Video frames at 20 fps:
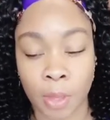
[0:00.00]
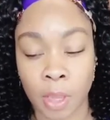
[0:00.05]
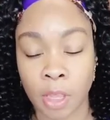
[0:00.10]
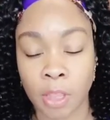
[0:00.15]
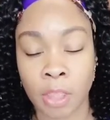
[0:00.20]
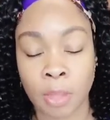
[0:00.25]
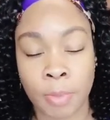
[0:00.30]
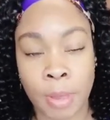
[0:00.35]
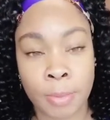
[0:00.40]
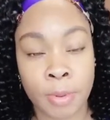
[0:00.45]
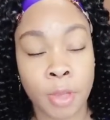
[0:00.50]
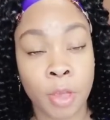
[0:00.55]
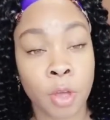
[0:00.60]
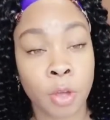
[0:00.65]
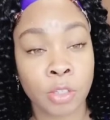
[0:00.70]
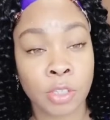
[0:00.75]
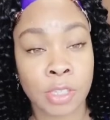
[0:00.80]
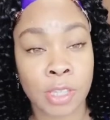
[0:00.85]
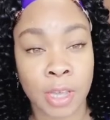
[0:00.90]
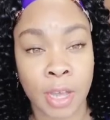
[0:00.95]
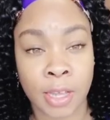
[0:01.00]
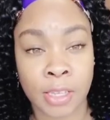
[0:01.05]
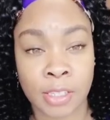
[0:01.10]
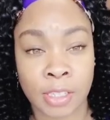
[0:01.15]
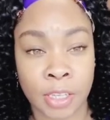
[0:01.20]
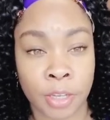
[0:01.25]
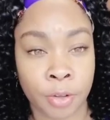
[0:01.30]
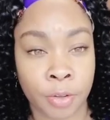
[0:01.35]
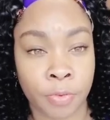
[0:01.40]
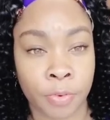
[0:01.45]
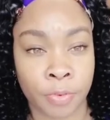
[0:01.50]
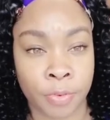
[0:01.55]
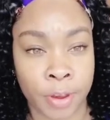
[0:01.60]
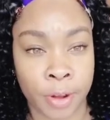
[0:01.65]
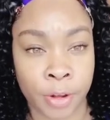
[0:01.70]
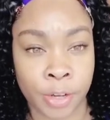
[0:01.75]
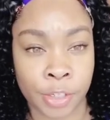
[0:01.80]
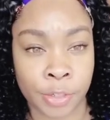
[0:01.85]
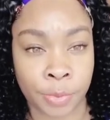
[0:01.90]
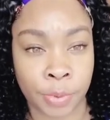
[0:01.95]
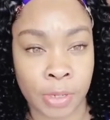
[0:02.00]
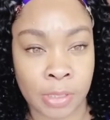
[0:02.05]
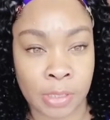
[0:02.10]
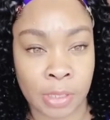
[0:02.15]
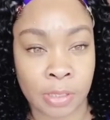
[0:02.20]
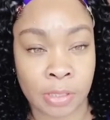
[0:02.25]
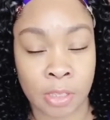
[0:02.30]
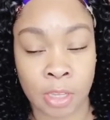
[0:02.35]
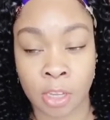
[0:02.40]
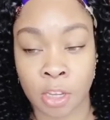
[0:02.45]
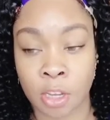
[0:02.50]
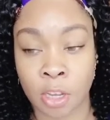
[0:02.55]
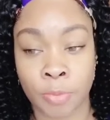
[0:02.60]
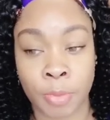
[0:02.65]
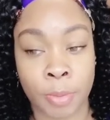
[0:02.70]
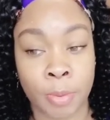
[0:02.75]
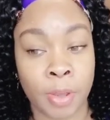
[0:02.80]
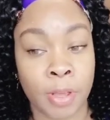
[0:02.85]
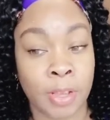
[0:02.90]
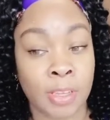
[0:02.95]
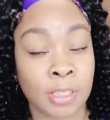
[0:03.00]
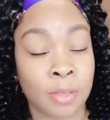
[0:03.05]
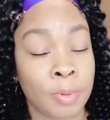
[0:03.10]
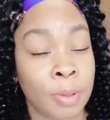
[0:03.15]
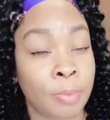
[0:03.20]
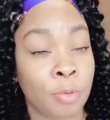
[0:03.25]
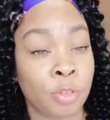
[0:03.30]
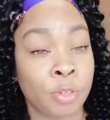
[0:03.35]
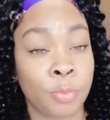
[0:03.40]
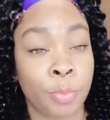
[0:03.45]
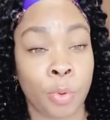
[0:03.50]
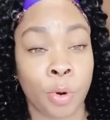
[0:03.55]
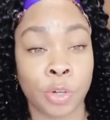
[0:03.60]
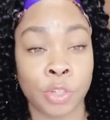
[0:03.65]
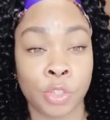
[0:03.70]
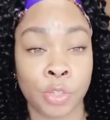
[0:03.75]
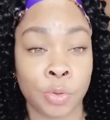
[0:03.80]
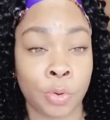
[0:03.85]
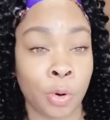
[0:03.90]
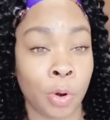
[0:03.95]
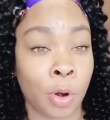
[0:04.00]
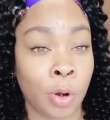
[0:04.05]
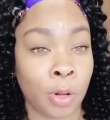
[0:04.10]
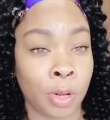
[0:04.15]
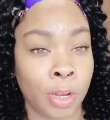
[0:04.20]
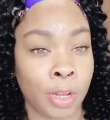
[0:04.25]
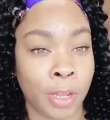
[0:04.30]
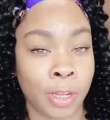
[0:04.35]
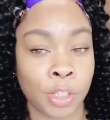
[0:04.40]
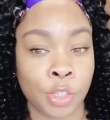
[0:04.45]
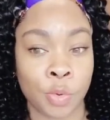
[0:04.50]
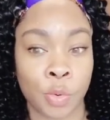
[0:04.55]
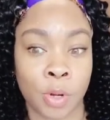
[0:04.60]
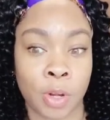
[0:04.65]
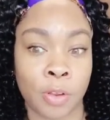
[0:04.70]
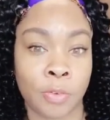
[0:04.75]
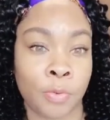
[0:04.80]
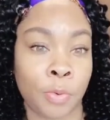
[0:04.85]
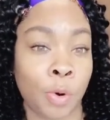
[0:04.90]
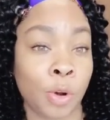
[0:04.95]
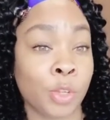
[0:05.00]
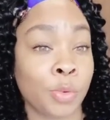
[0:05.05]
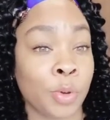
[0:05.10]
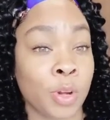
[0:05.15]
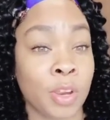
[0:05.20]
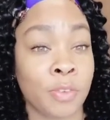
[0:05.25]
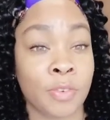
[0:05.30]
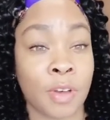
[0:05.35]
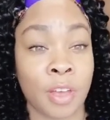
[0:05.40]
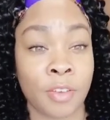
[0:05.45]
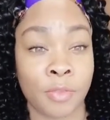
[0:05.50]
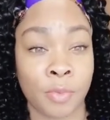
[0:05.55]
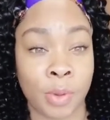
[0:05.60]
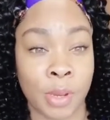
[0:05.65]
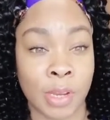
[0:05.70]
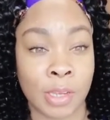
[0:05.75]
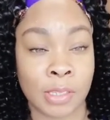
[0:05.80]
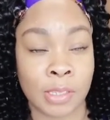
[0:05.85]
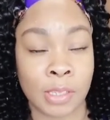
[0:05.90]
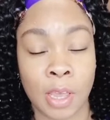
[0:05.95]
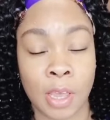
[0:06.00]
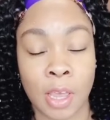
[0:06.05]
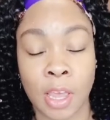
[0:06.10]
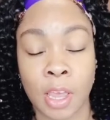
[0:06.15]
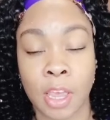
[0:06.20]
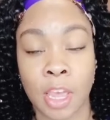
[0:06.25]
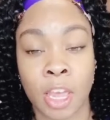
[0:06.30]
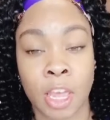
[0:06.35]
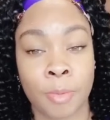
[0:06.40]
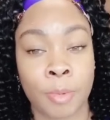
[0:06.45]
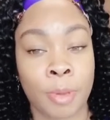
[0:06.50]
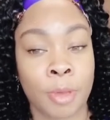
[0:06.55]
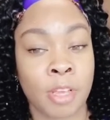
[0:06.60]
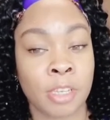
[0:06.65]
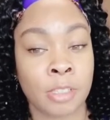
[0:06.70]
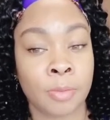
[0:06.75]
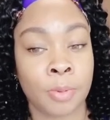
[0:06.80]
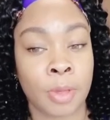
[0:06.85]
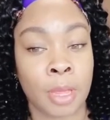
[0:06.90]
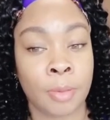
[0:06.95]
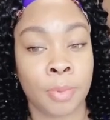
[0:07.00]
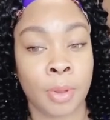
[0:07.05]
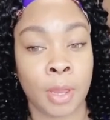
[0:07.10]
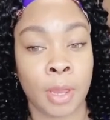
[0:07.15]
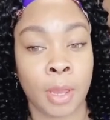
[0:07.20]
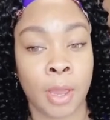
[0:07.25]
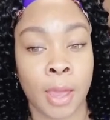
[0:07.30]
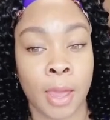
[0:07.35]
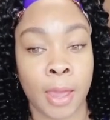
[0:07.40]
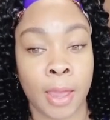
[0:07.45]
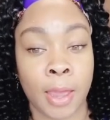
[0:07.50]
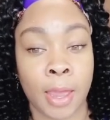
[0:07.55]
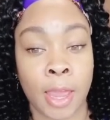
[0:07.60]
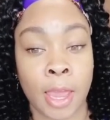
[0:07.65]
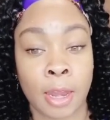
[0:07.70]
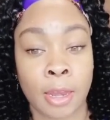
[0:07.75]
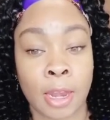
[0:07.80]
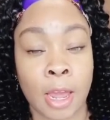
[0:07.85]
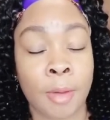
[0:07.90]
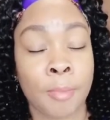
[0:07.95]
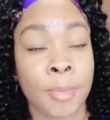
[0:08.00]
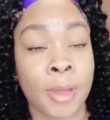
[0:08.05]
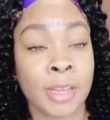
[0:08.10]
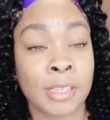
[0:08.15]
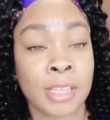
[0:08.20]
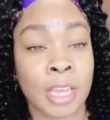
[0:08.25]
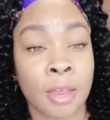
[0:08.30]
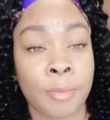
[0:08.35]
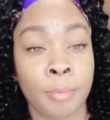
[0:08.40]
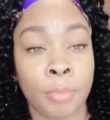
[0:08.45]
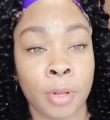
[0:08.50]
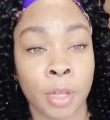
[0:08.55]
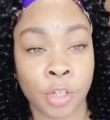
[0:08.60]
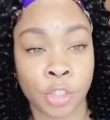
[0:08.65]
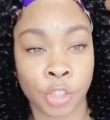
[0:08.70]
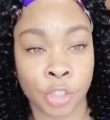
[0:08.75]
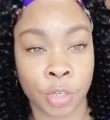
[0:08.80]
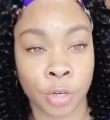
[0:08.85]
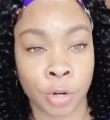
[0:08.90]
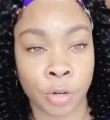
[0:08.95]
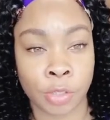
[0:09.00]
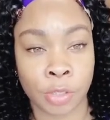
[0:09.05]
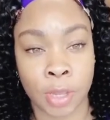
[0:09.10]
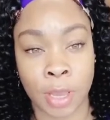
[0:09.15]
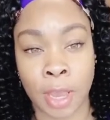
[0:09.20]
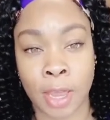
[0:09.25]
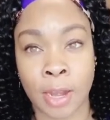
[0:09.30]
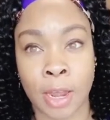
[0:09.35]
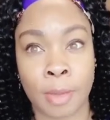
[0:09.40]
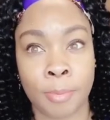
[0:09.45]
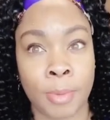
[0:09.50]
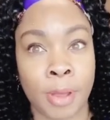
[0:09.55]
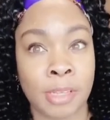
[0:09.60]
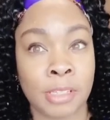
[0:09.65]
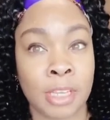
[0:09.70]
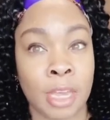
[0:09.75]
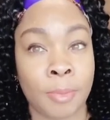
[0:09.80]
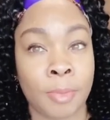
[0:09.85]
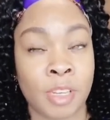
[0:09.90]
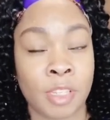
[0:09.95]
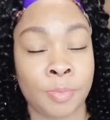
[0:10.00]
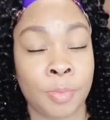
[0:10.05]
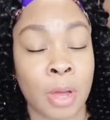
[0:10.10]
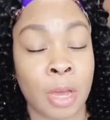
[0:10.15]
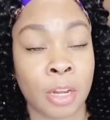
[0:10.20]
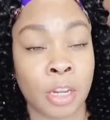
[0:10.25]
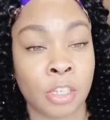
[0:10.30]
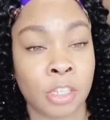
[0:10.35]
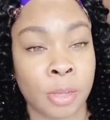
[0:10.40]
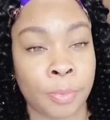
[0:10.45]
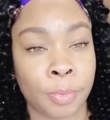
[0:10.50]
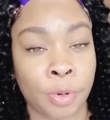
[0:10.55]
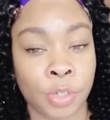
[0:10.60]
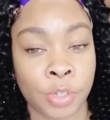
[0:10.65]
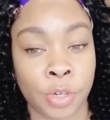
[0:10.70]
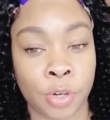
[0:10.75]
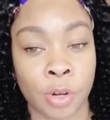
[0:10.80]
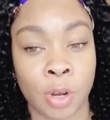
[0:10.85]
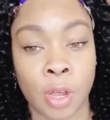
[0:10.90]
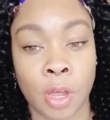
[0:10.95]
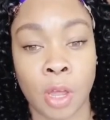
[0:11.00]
The baby can go to the I C U for various reasons. It could be because the baby was born too early, like twenty-four, twenty-five weeks. It could be because the baby cannot maintain blood sugars, cannot maintain its body temperature.